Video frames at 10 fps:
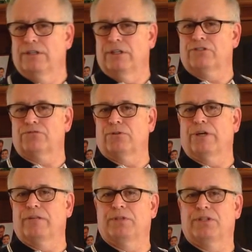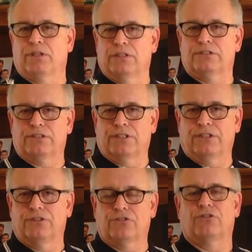Israel had been listening
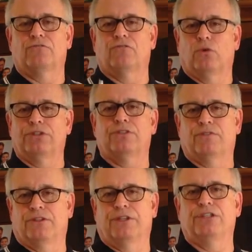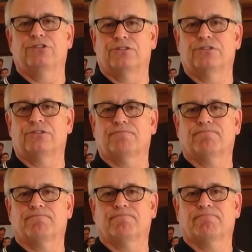to the voice of the nations.
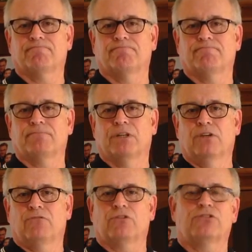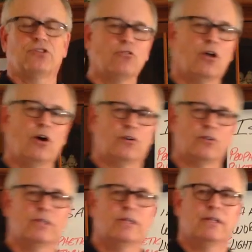For so long,
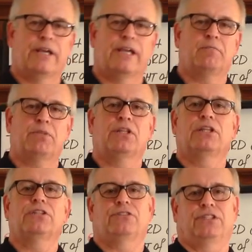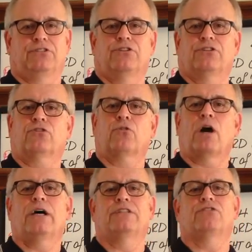they had been listening to the
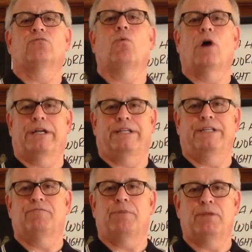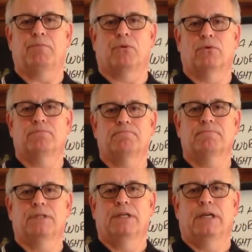cries and whining of people.
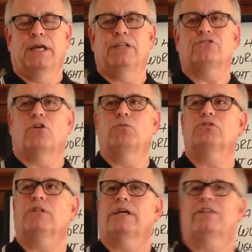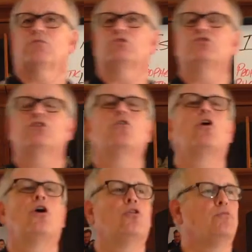And it's almost like there was no
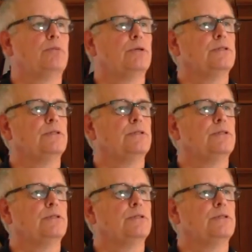hope.